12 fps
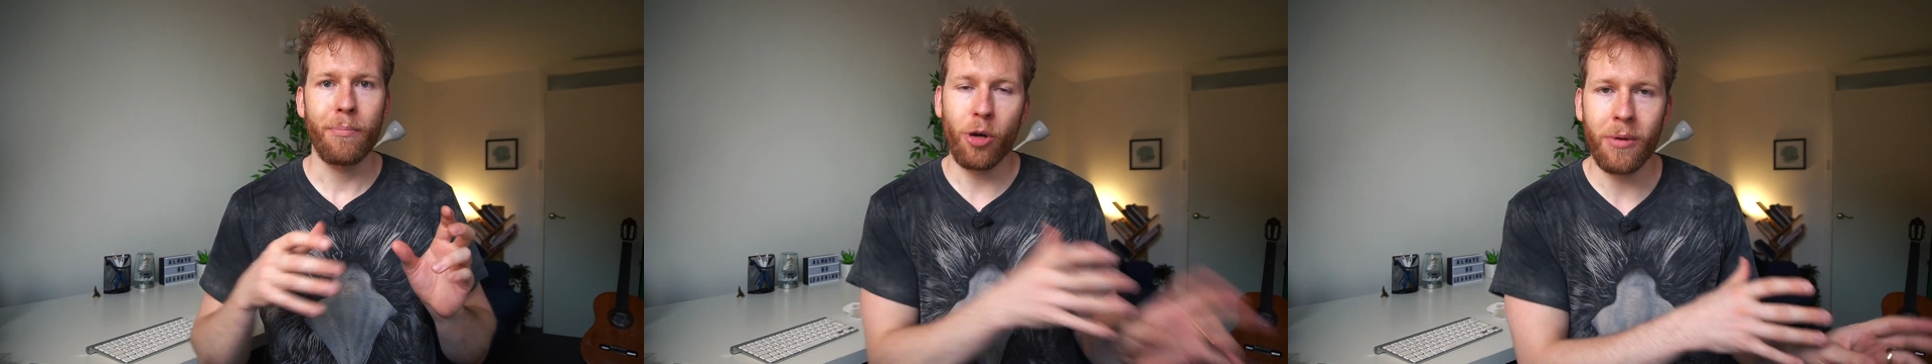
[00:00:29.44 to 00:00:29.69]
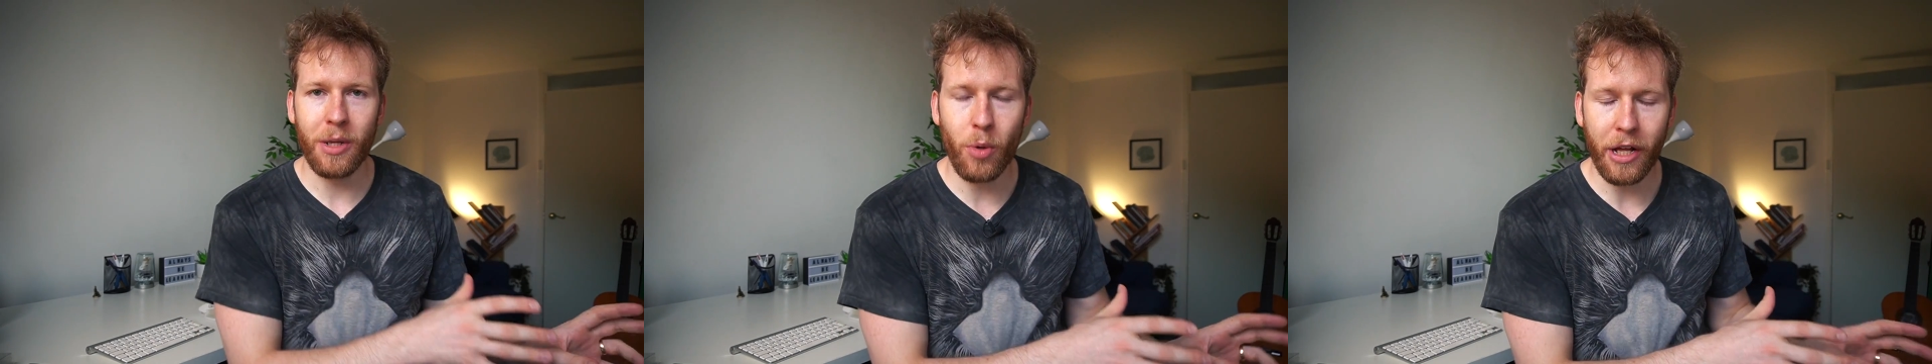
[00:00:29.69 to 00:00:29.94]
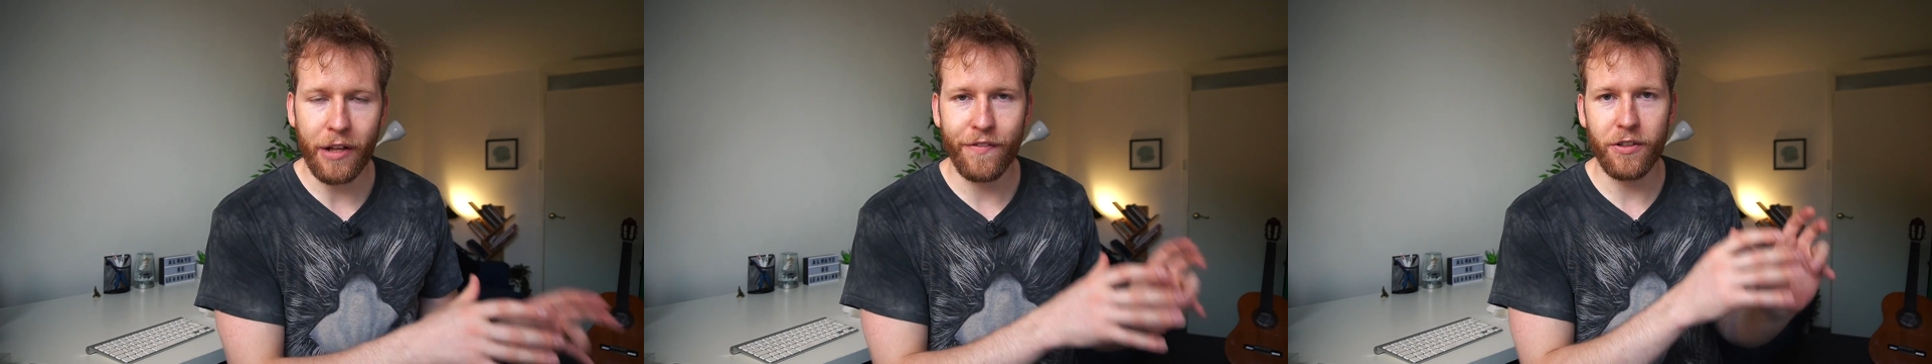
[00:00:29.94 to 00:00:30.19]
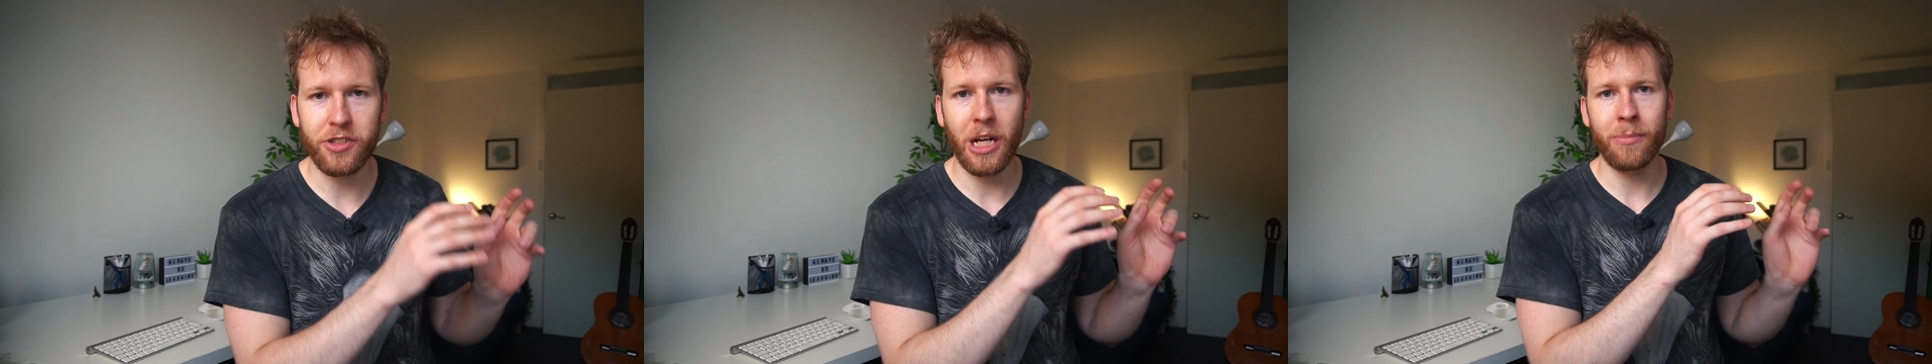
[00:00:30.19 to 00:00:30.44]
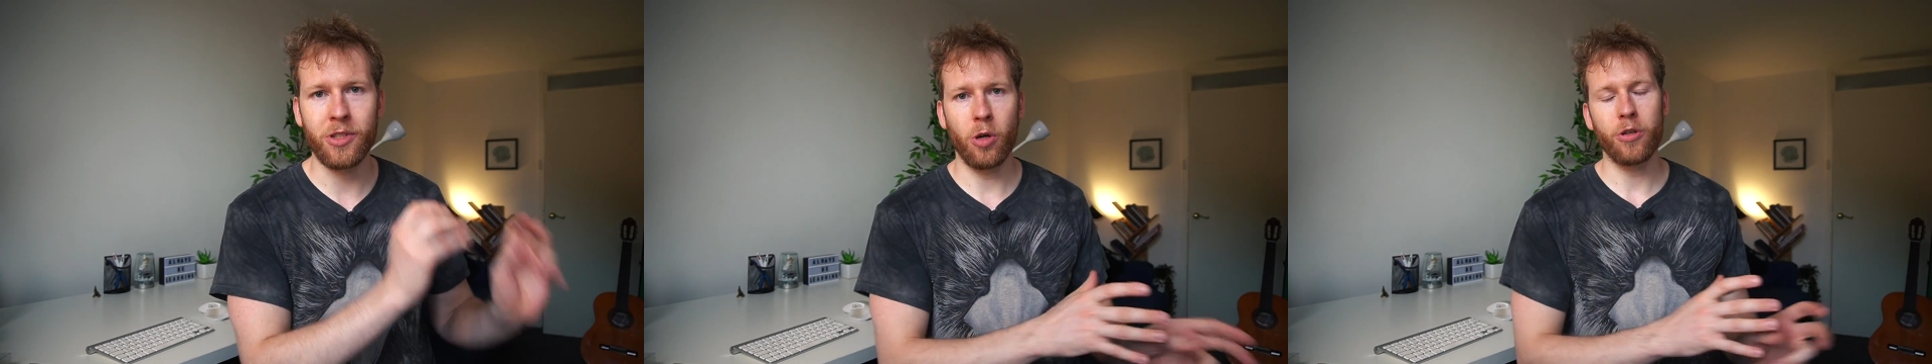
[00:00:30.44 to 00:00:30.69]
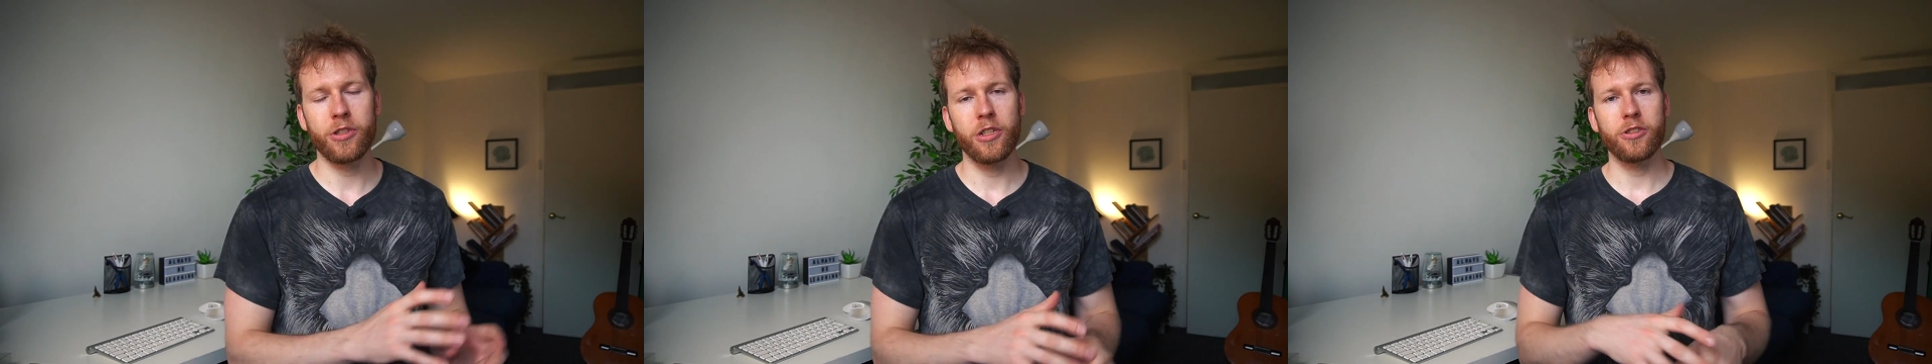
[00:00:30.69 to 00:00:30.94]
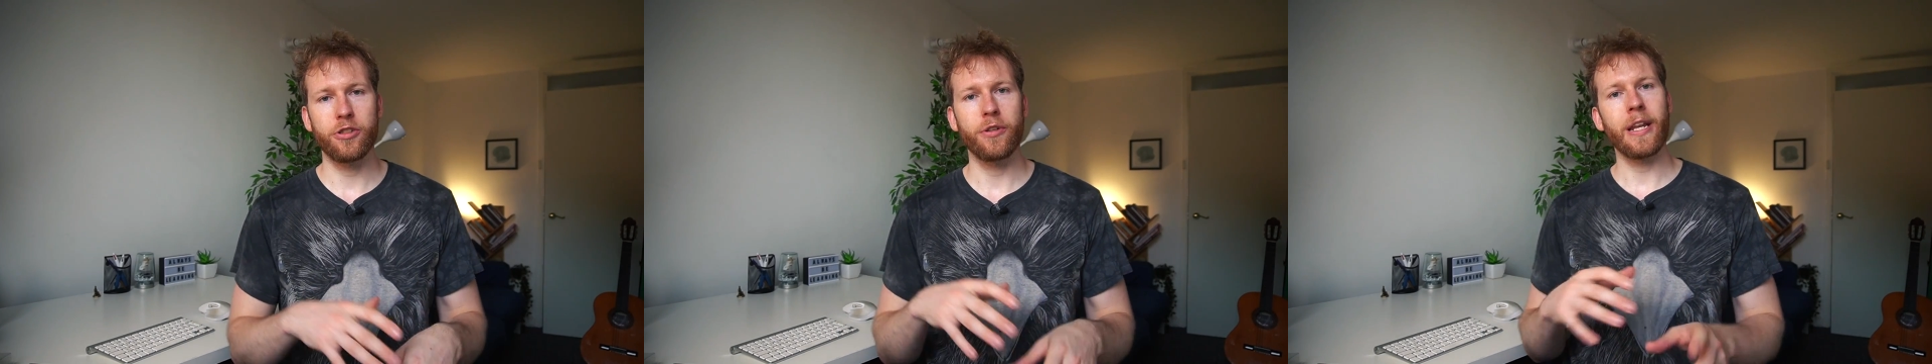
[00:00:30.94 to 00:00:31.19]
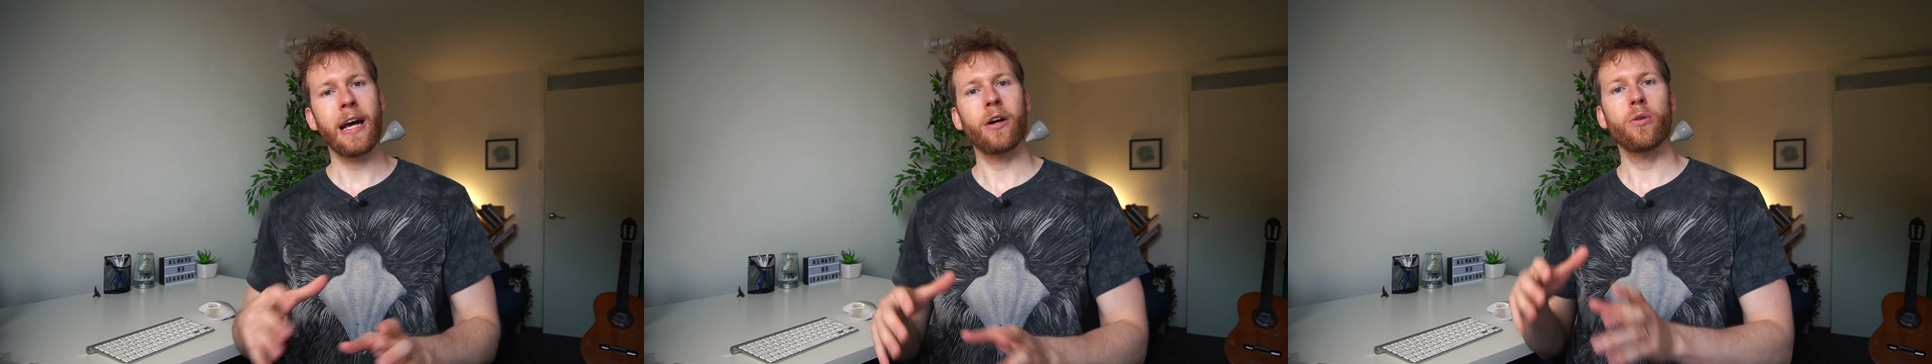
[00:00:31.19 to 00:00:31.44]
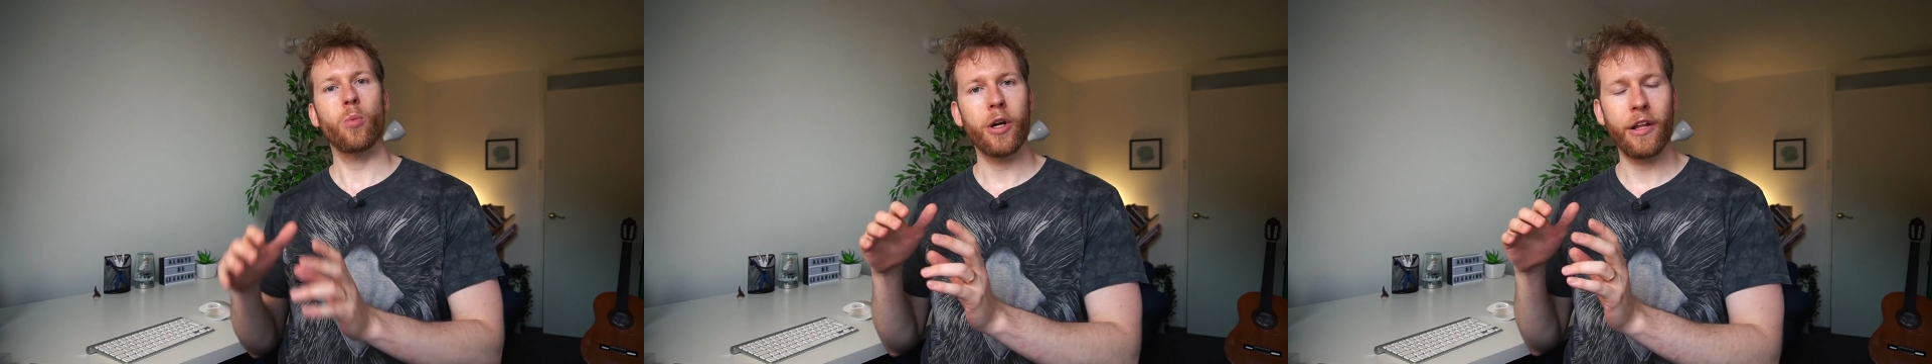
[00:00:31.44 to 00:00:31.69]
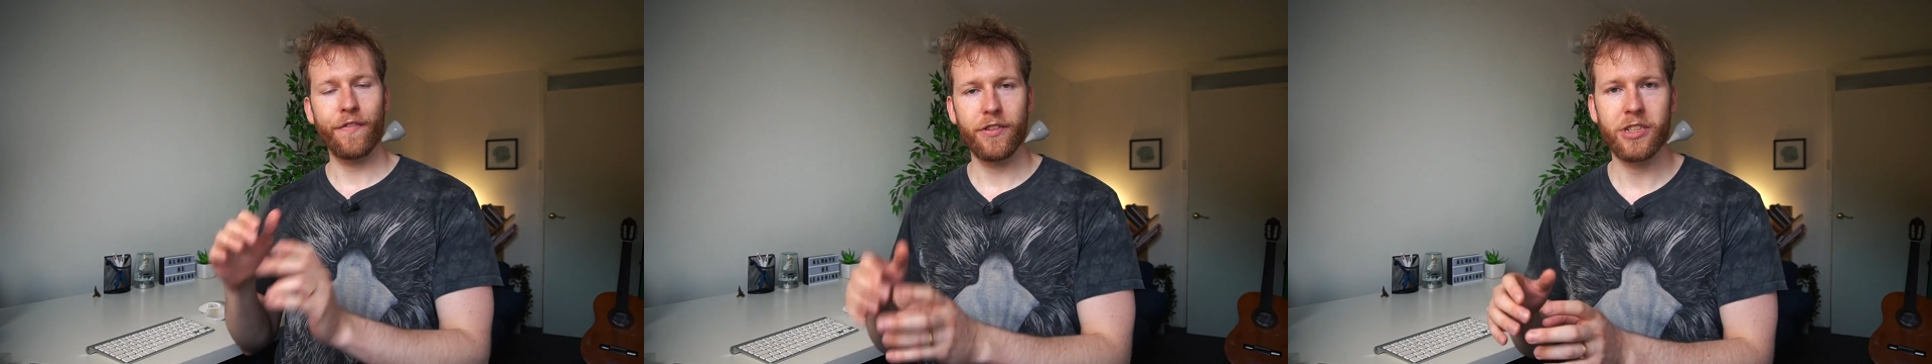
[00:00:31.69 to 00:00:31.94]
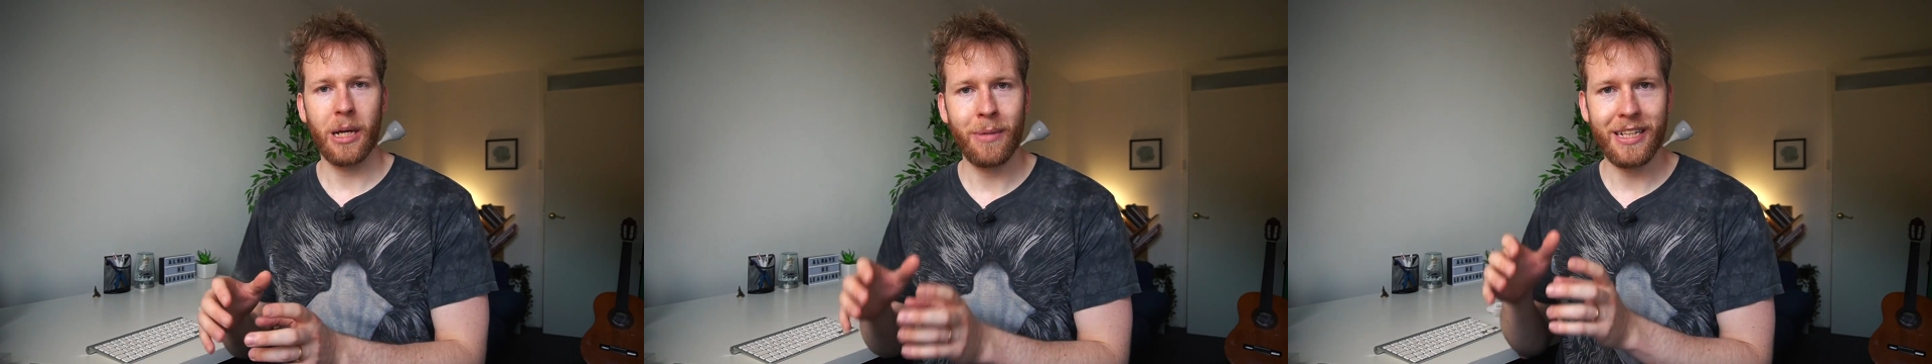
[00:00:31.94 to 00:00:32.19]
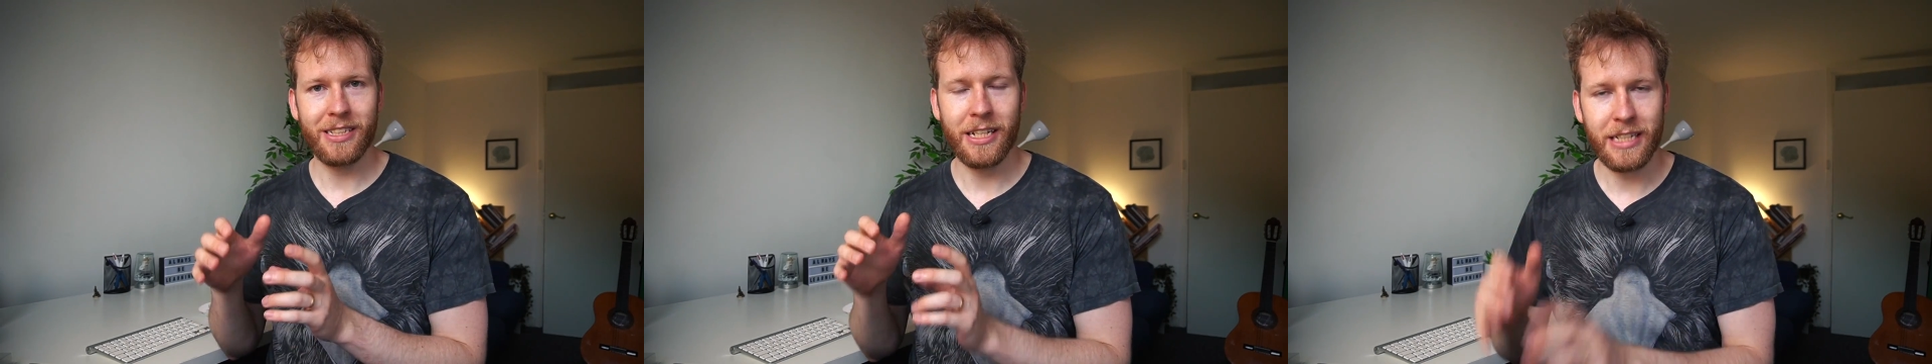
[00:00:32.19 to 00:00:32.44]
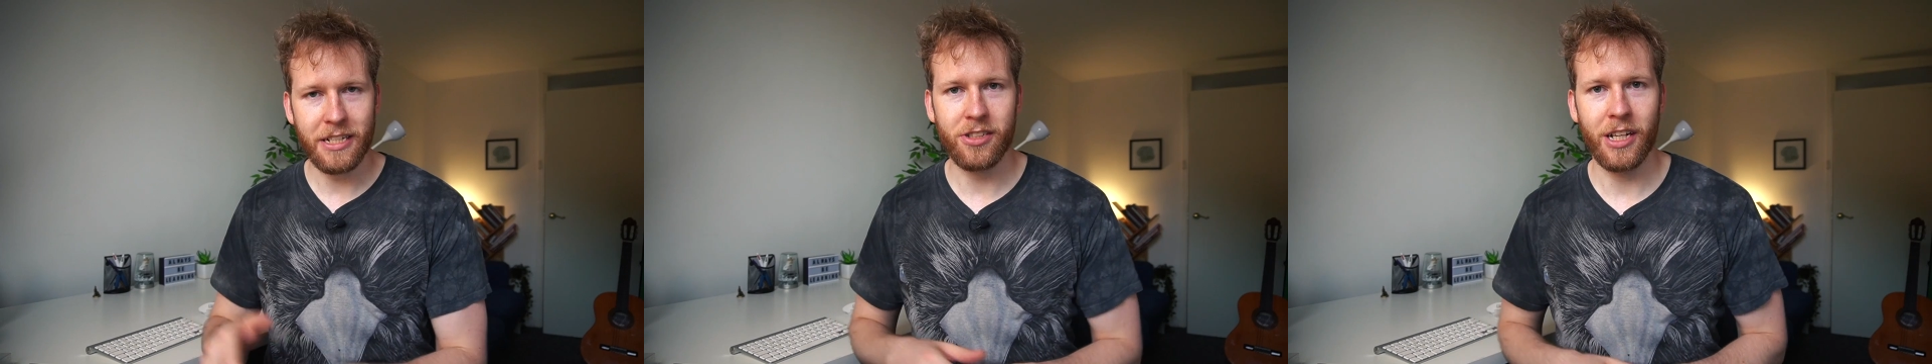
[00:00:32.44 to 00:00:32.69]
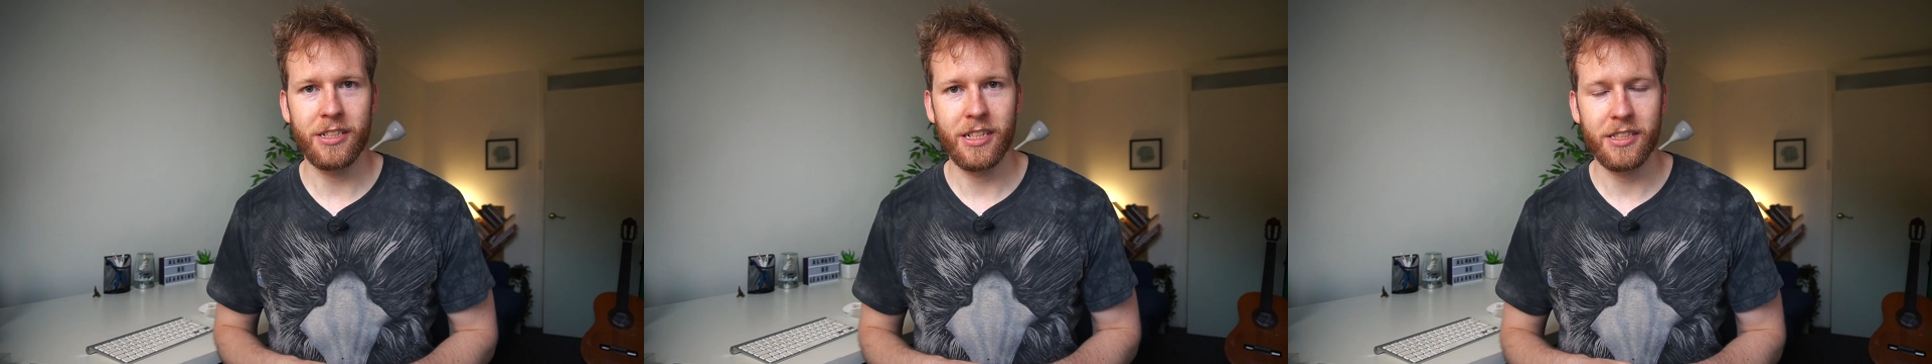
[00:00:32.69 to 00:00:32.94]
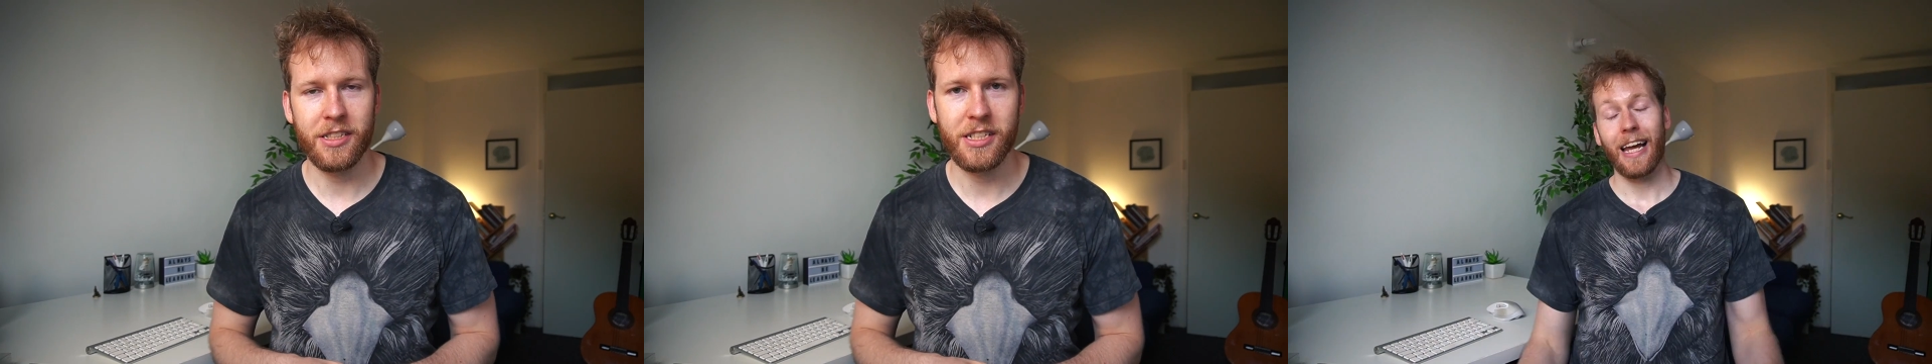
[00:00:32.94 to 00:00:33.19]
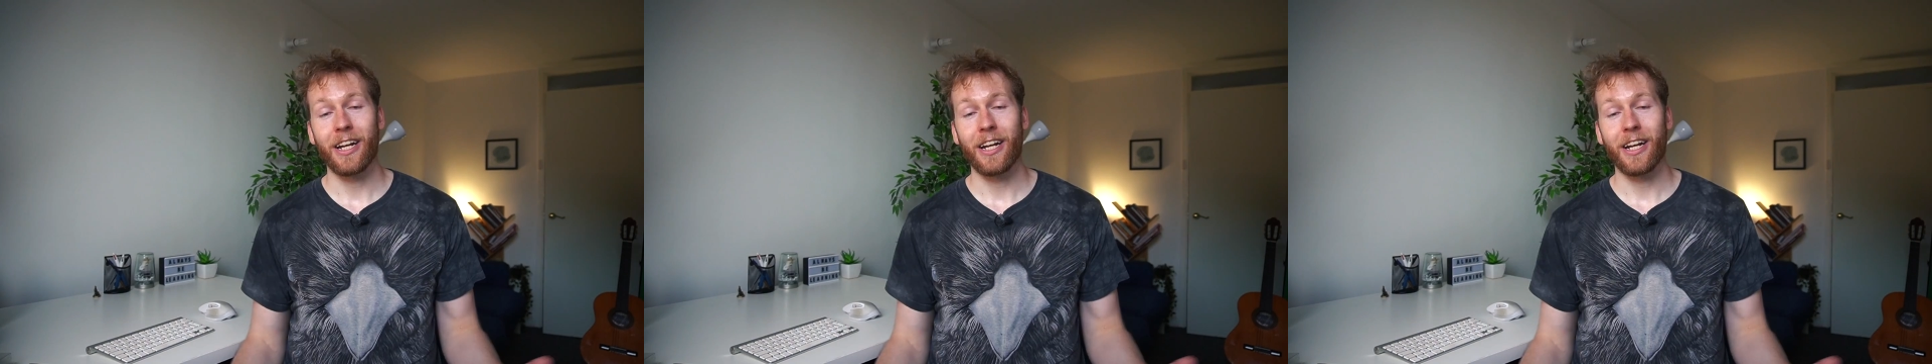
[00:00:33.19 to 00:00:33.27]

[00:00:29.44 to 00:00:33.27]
predominantly working full-time as a doctor to now working full-time as a data scientist.